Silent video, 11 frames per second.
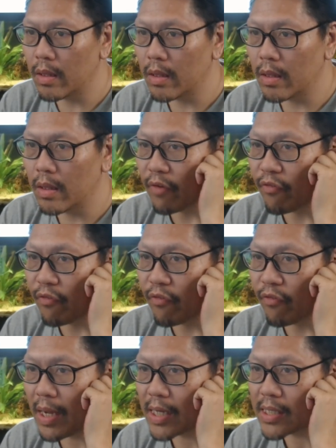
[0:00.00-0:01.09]
Okay,
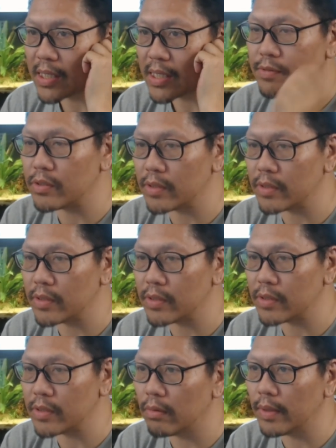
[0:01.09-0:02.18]
Floramax substrate,
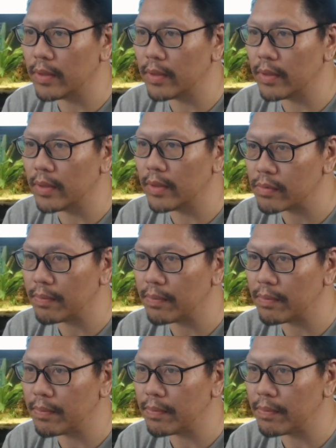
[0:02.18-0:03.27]
pearl weed.
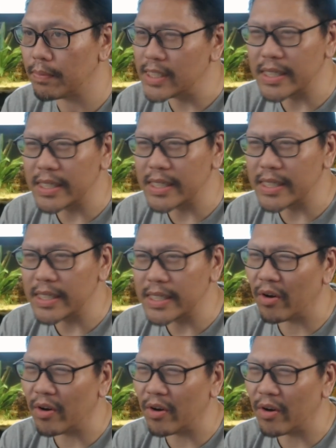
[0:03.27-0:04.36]
Is any of your
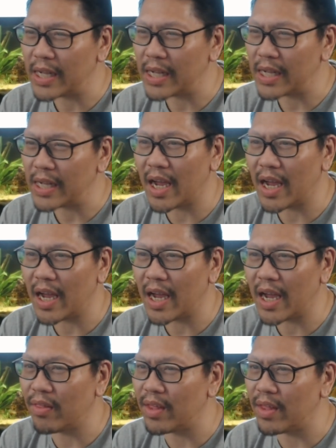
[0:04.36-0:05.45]
other plants dying other
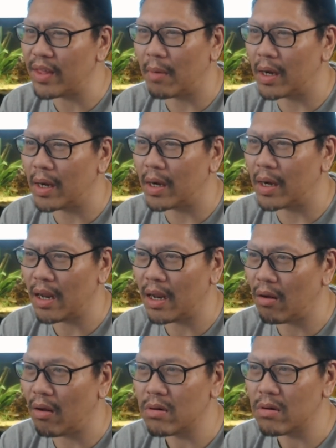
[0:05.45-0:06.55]
than your Monte
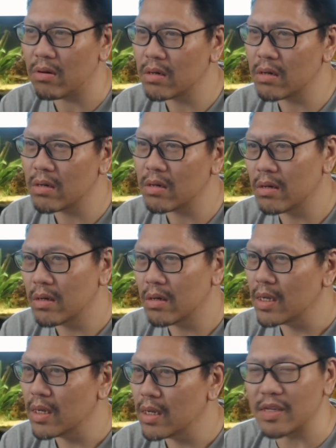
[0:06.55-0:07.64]
Carlo?
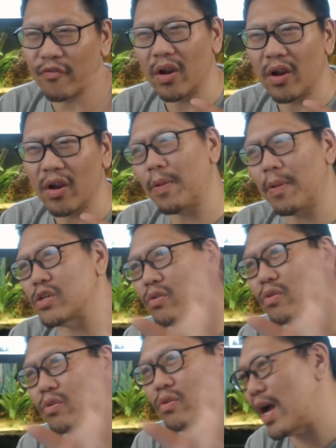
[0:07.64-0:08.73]
Because if your other plants are doing
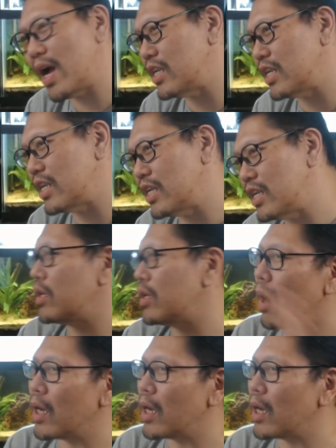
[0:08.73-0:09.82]
fine and it's only your
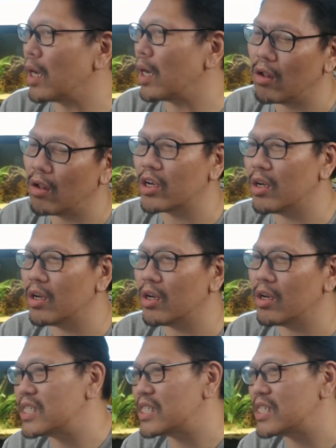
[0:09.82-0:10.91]
Monte Carlo, it could be
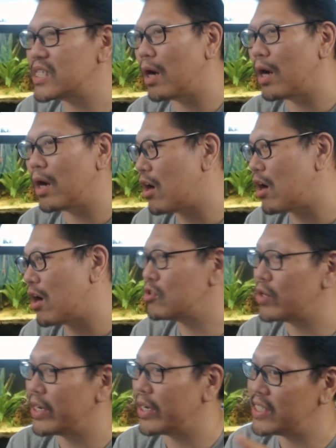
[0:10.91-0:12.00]
just your Monte Carlo
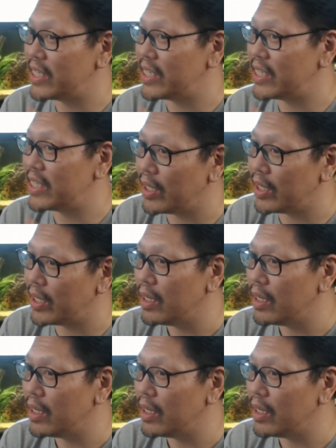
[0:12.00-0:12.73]
trying to settle in.